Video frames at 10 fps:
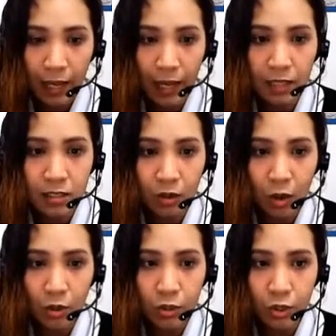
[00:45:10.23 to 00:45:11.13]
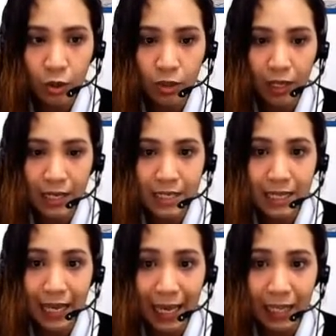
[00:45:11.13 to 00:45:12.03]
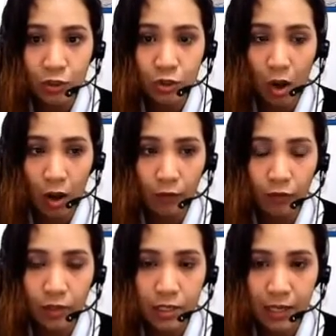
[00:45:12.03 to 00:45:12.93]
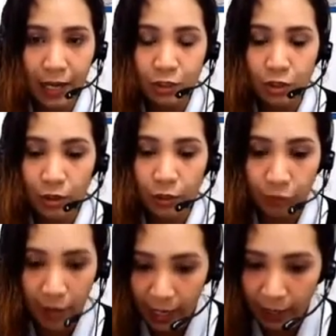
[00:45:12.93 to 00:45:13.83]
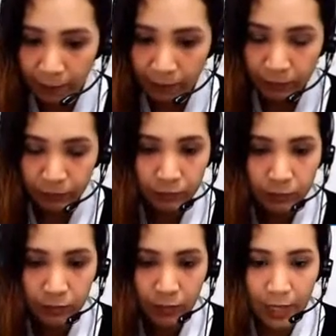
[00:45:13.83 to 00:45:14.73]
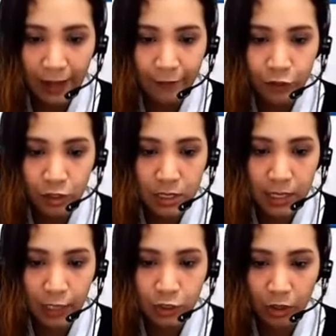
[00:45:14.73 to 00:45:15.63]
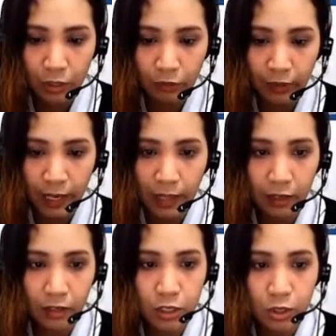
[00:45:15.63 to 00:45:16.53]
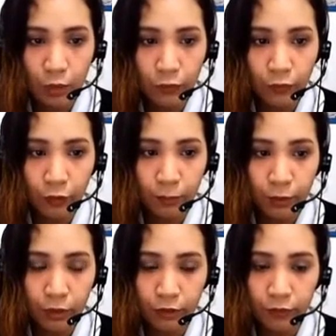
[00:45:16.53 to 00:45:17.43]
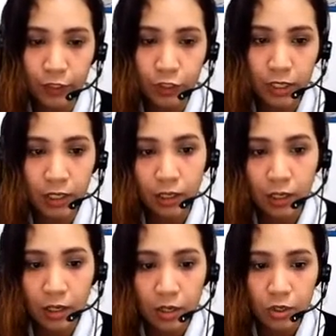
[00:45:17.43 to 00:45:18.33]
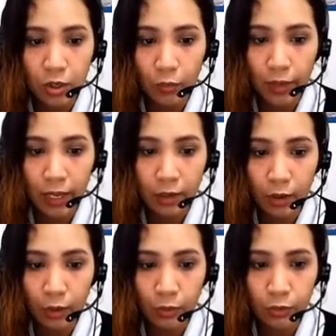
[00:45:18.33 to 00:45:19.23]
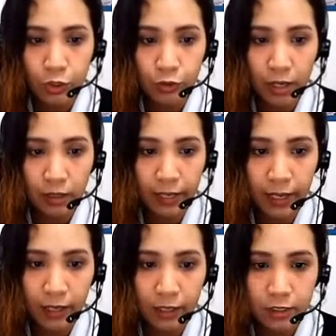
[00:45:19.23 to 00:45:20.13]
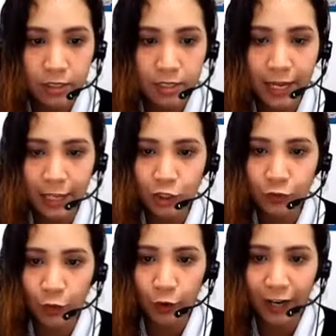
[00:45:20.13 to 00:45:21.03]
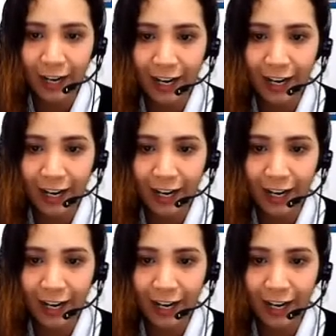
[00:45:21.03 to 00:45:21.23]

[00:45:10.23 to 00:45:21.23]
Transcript: And also, that is the end of stage 3. After stage 3, there is no full book revision. So we go directly to stage 4.